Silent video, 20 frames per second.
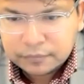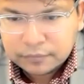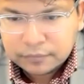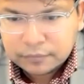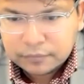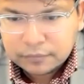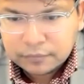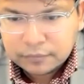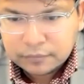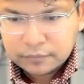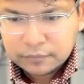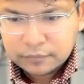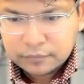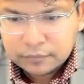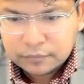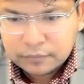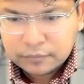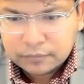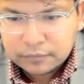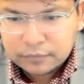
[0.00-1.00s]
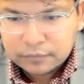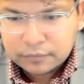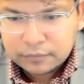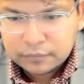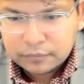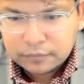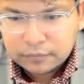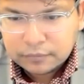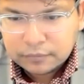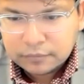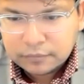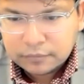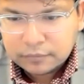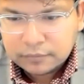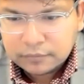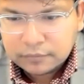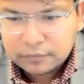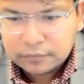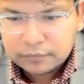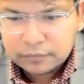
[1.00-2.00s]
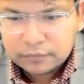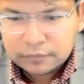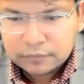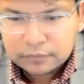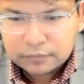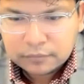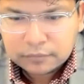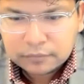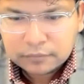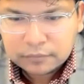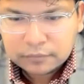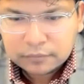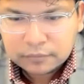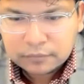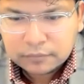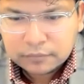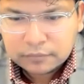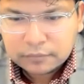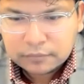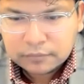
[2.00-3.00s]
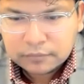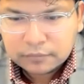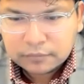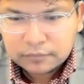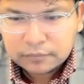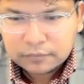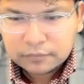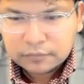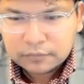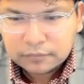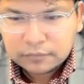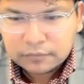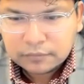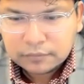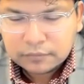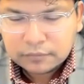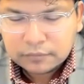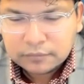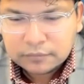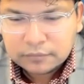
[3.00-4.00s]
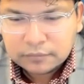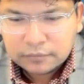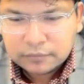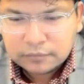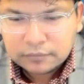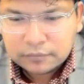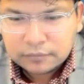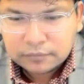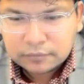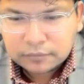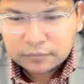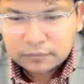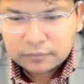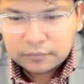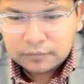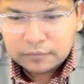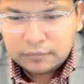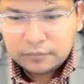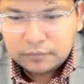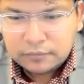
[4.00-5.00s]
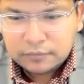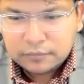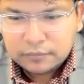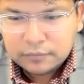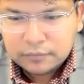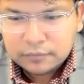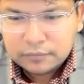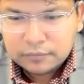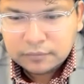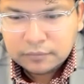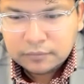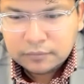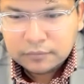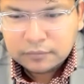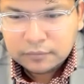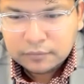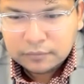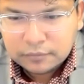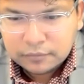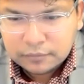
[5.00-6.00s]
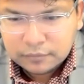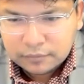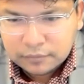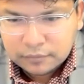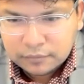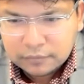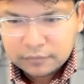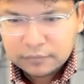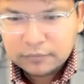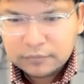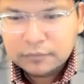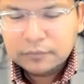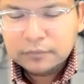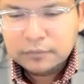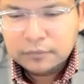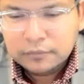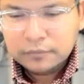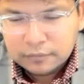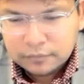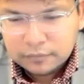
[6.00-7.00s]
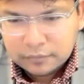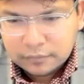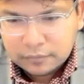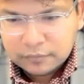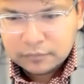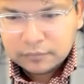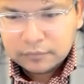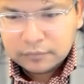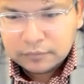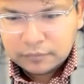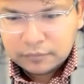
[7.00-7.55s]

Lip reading: (silent)